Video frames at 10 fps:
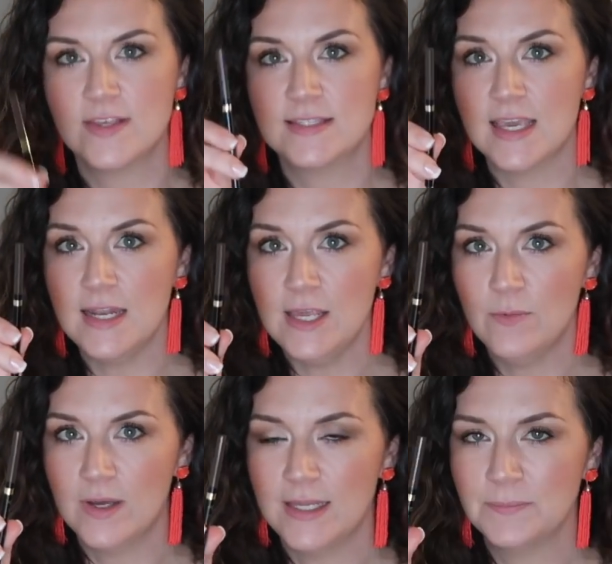the skinny
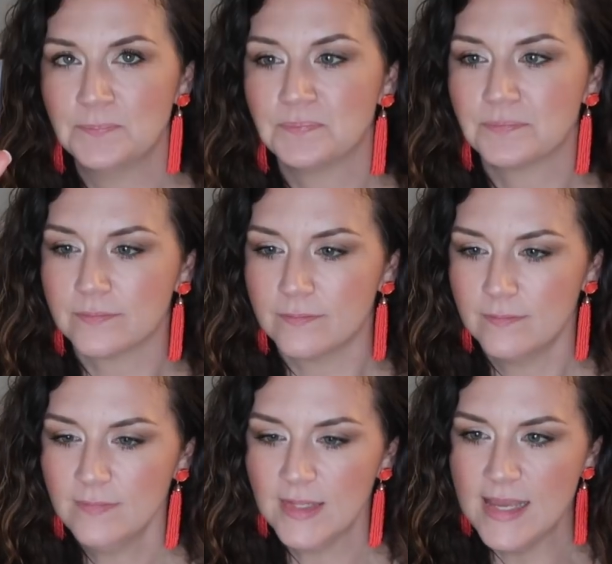one
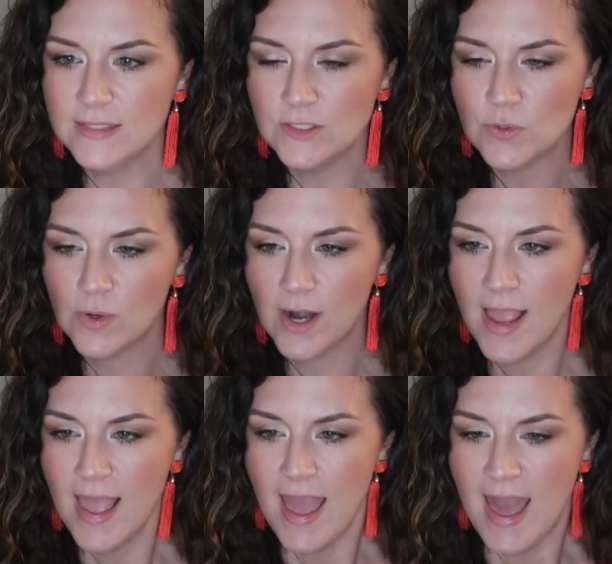in
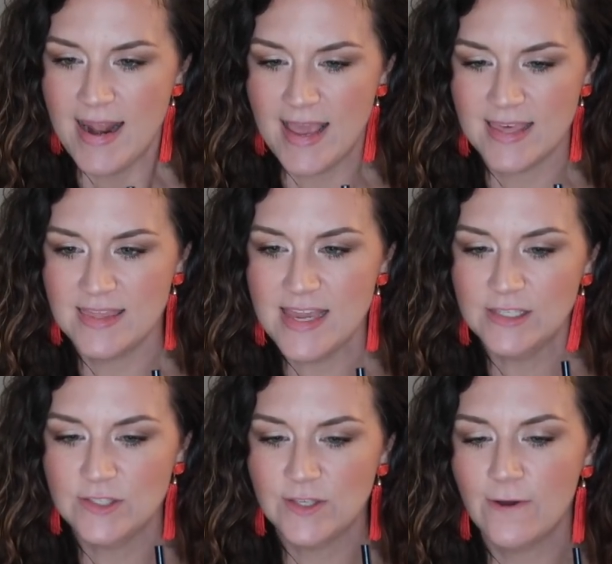store, and I
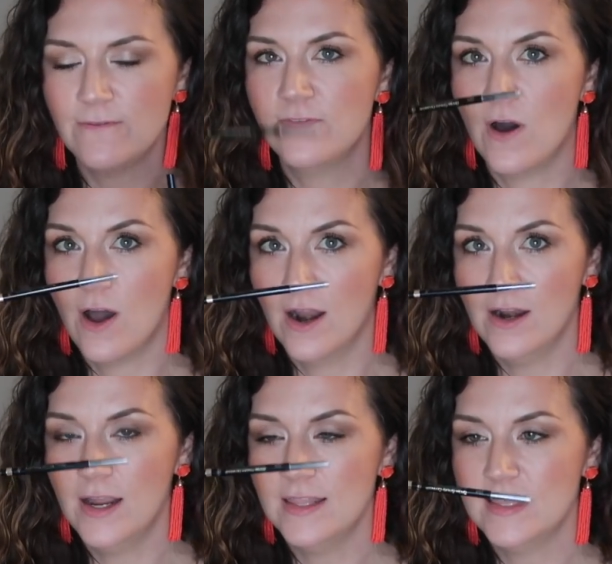think so
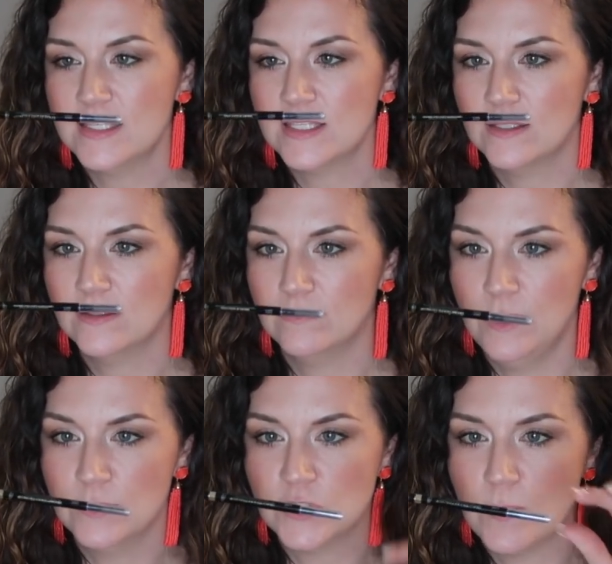far this,
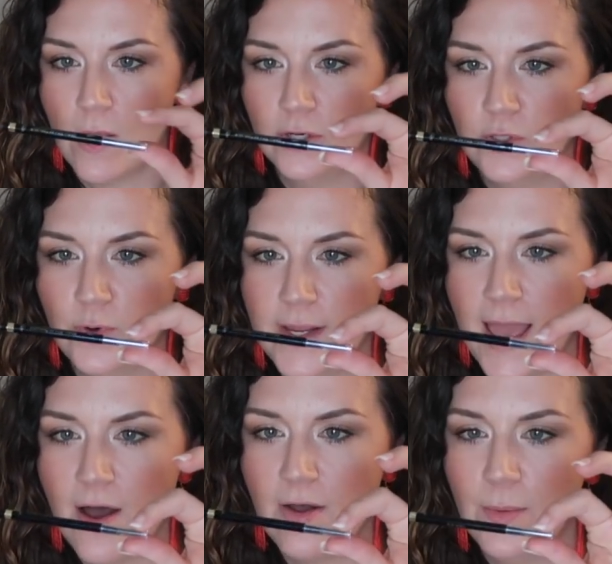you know, smaller
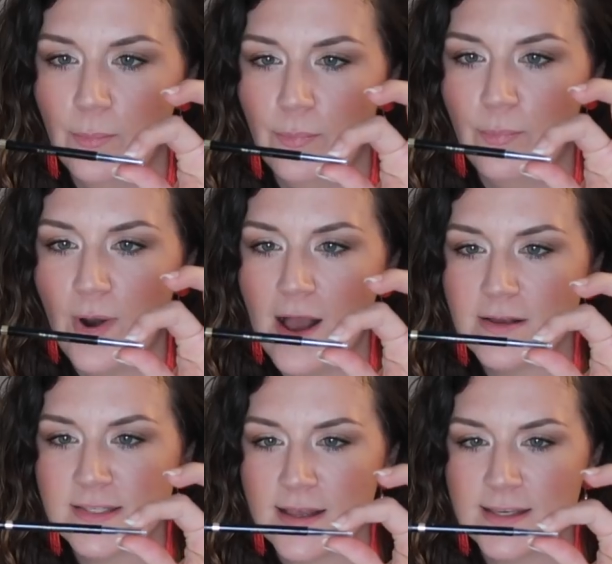L'Oreal
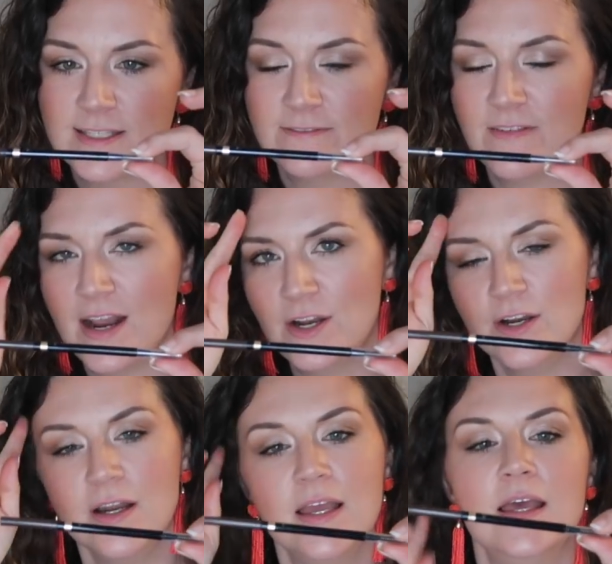Brow Stylist
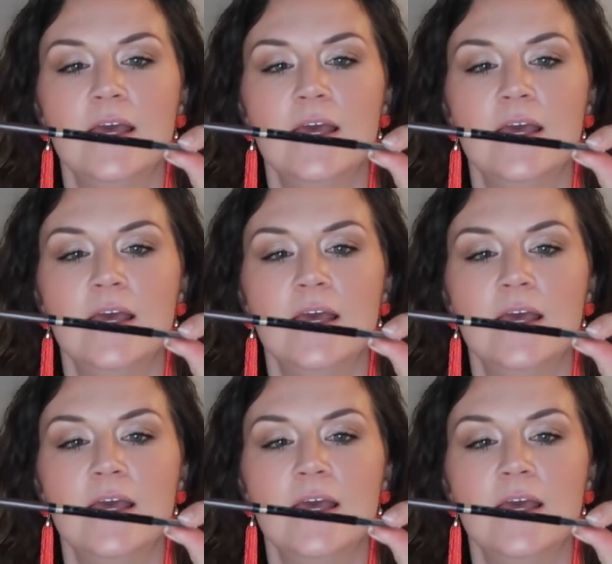Definer